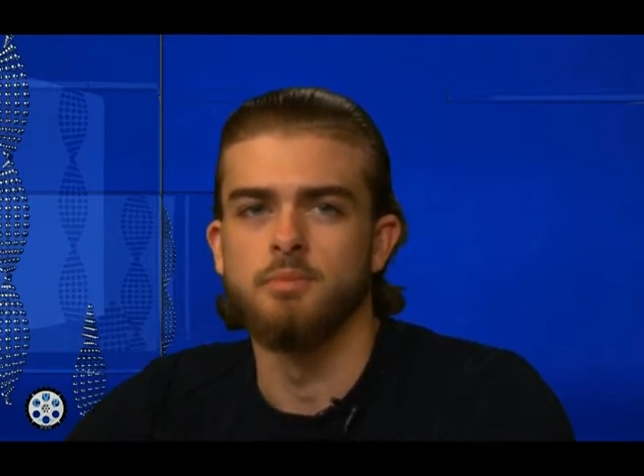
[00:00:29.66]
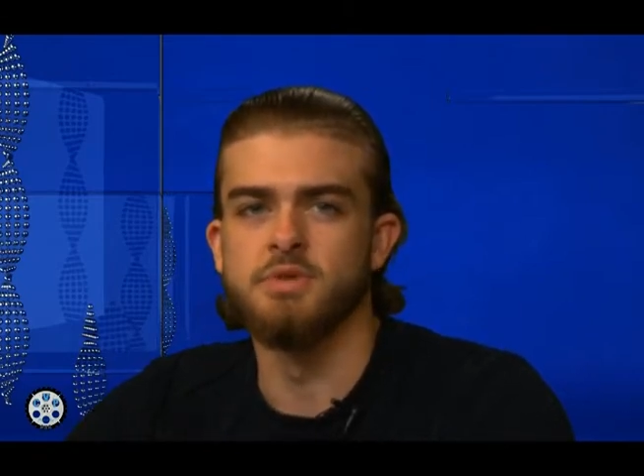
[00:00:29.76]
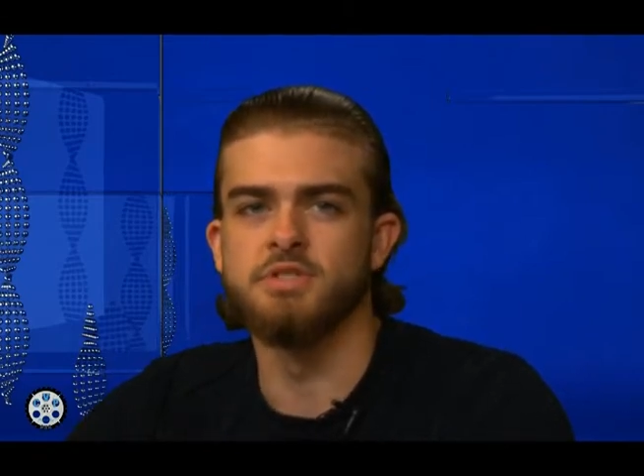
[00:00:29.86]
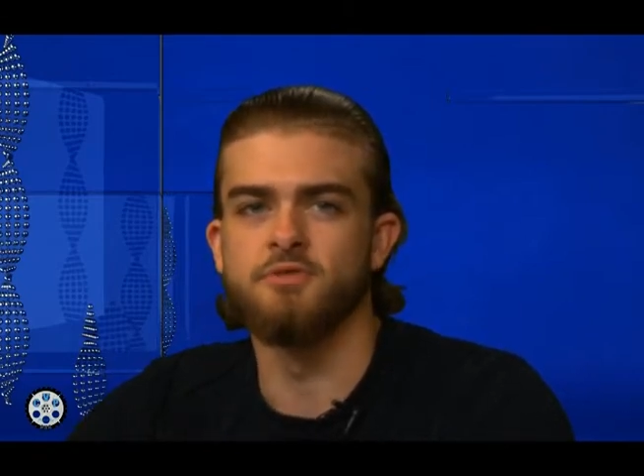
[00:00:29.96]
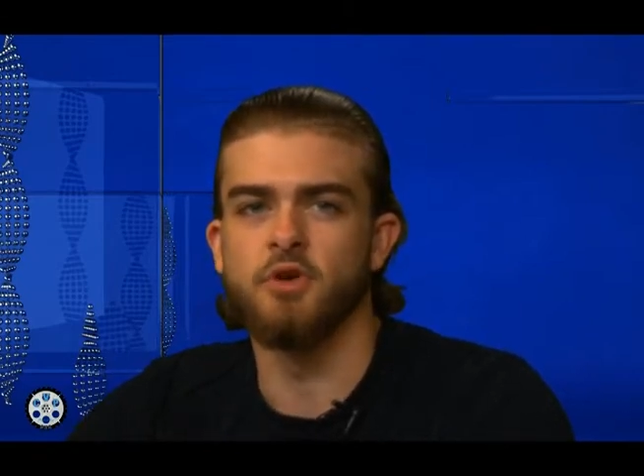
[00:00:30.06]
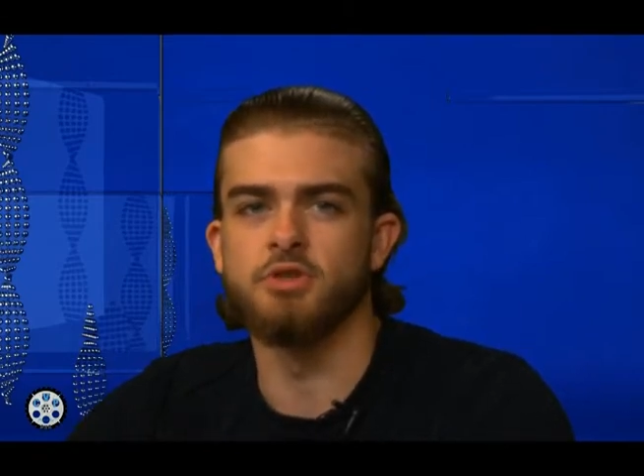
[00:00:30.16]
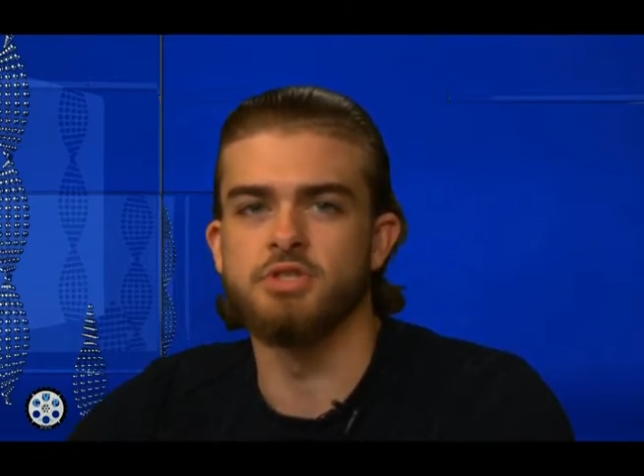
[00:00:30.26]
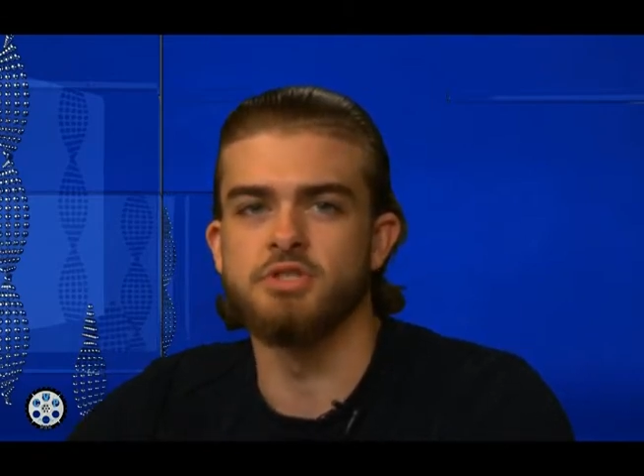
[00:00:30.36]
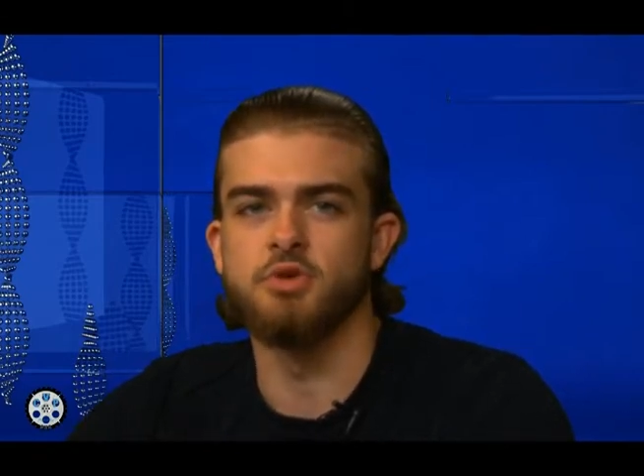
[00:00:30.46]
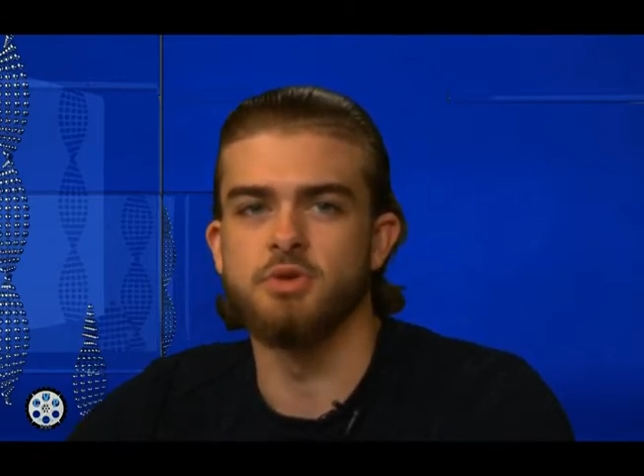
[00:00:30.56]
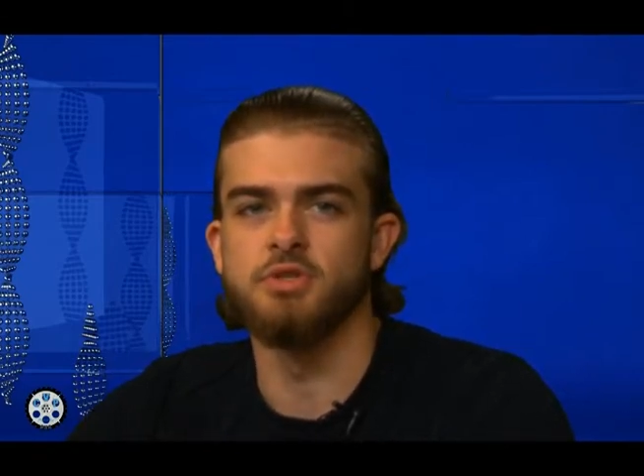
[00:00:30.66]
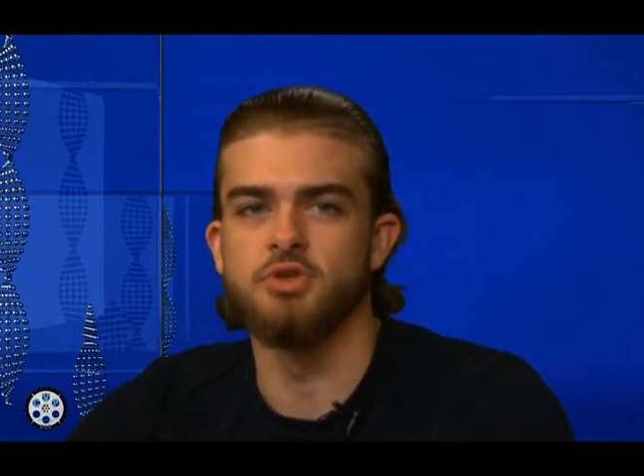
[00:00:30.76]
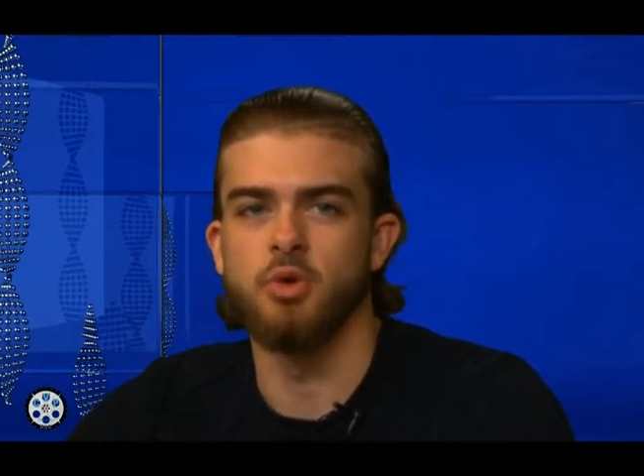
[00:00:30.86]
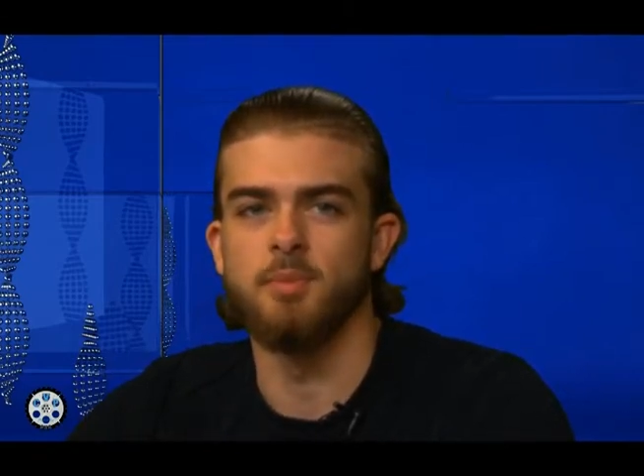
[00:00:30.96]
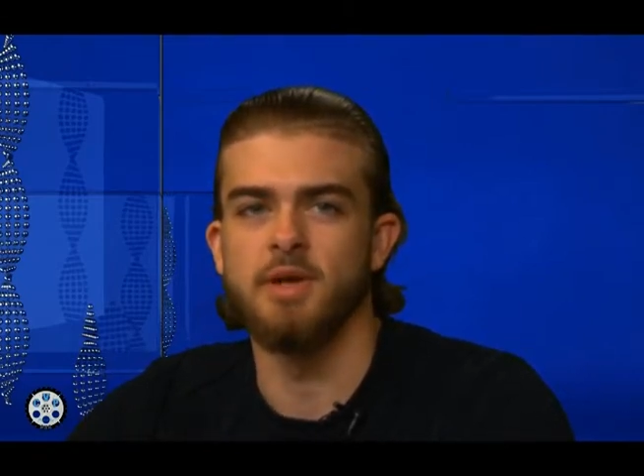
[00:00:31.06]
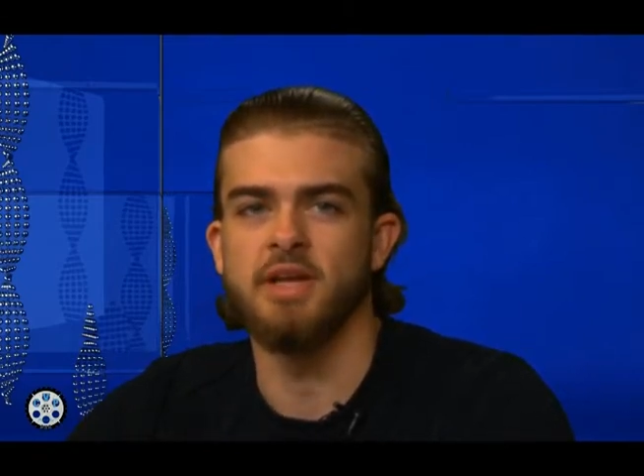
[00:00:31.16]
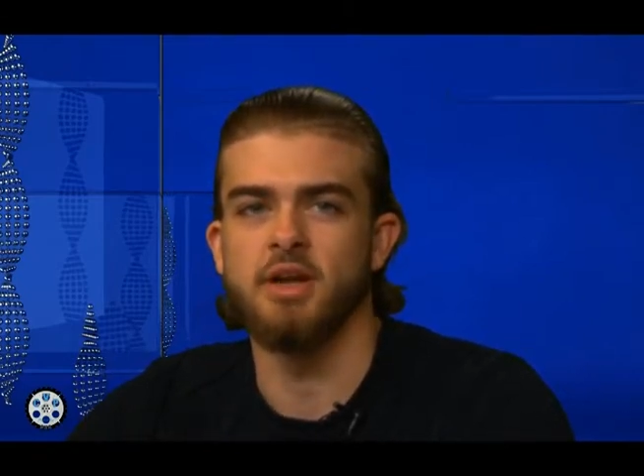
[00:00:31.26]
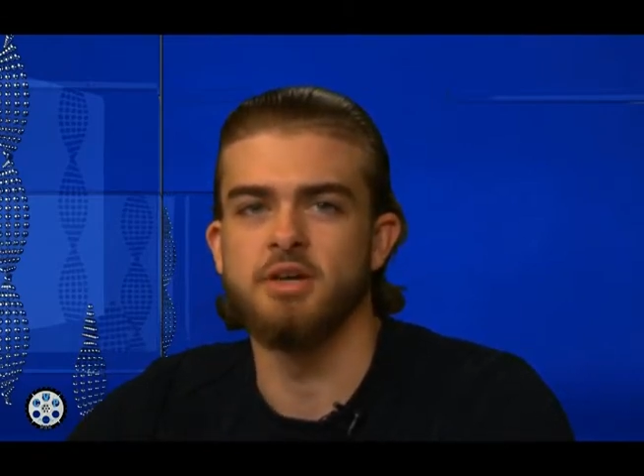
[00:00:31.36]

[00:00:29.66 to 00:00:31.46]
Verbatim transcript: Mrs. Verge's students who are making